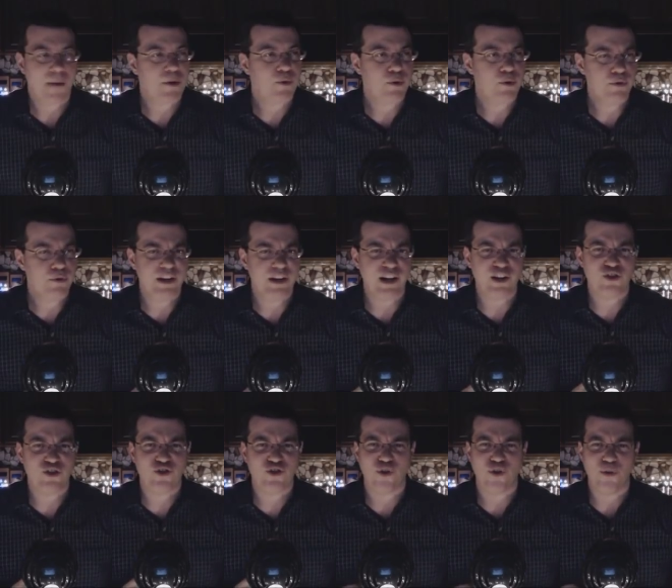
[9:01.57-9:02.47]
I mean, we were
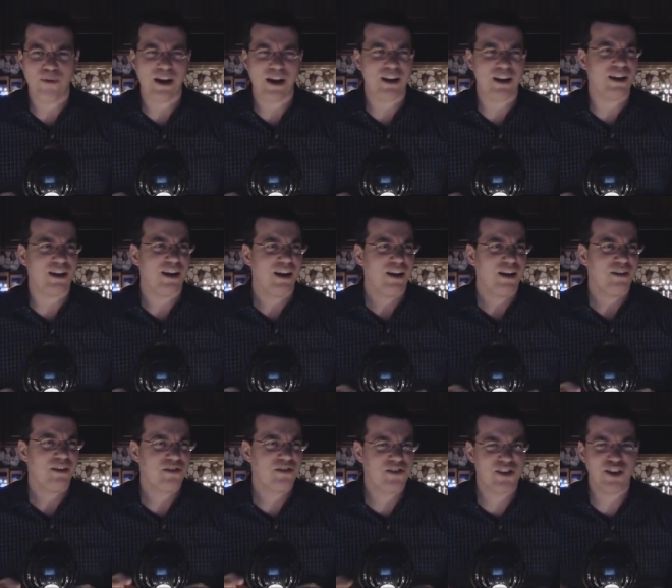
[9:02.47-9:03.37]
getting so many
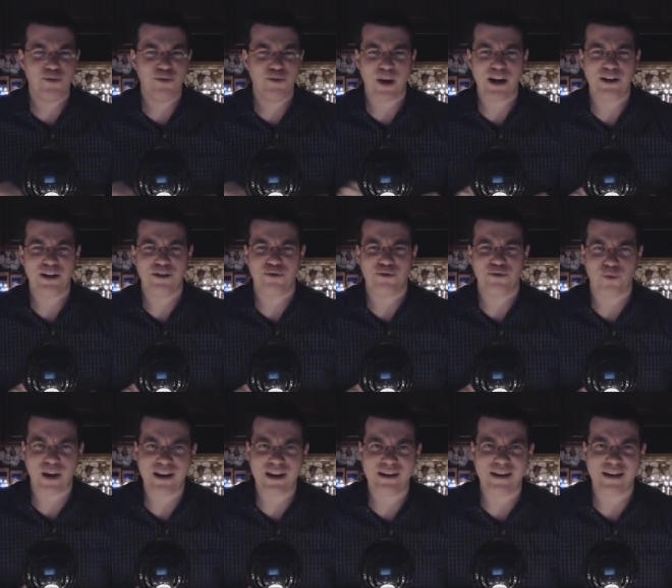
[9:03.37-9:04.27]

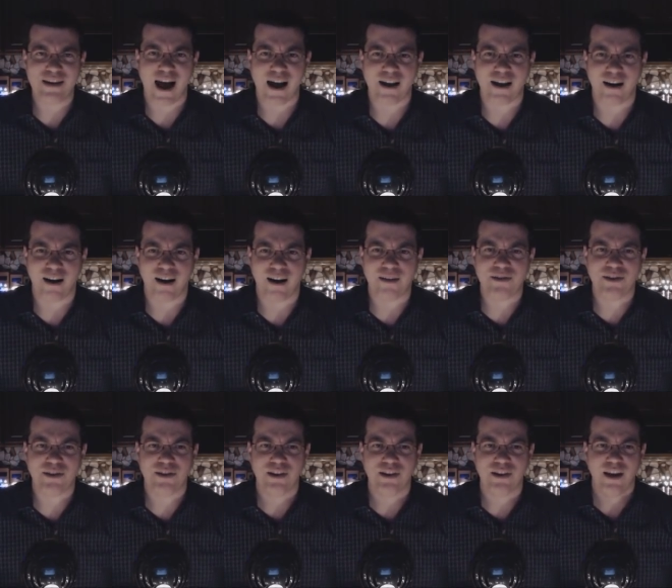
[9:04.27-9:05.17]
Z-rated Ring
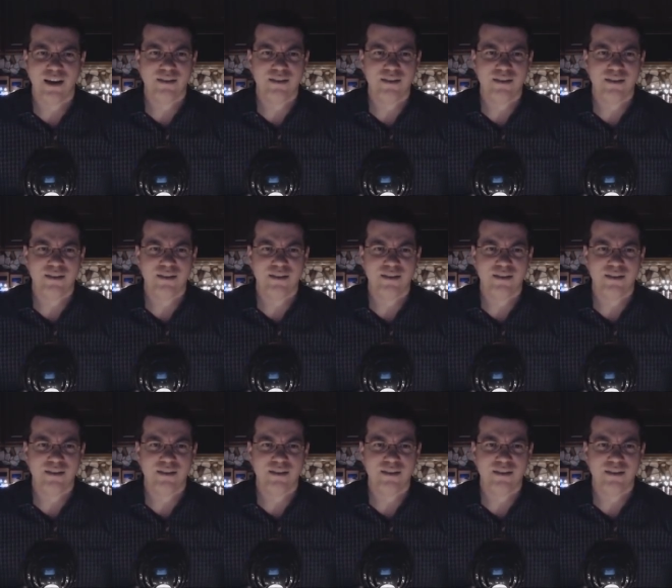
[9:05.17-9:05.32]
knockoffs